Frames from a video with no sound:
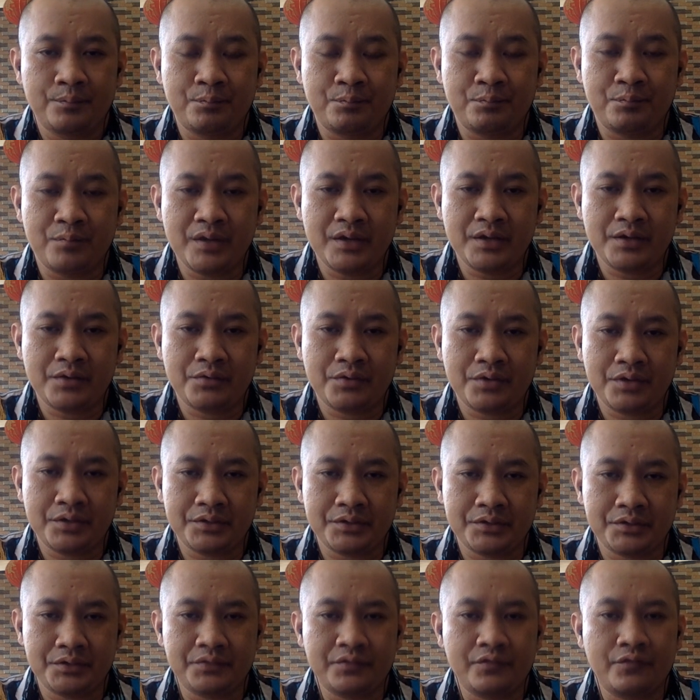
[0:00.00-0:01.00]
big
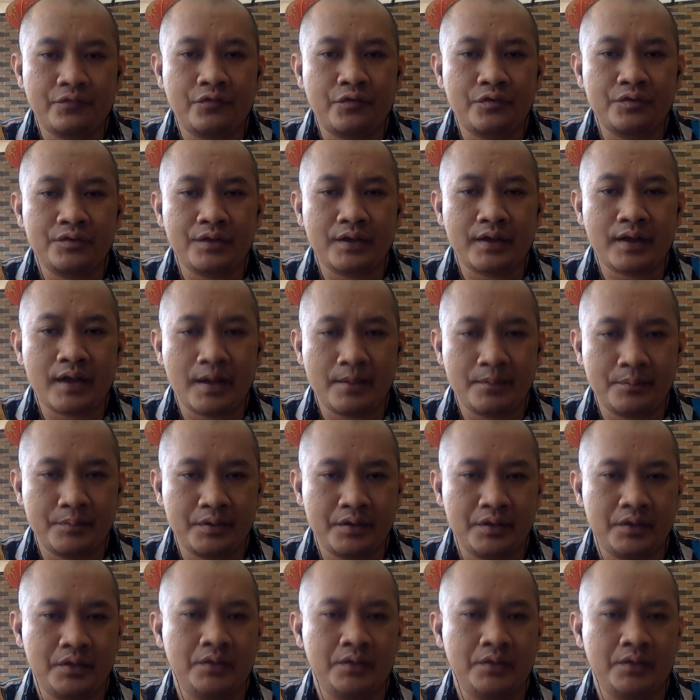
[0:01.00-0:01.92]
risks for the company.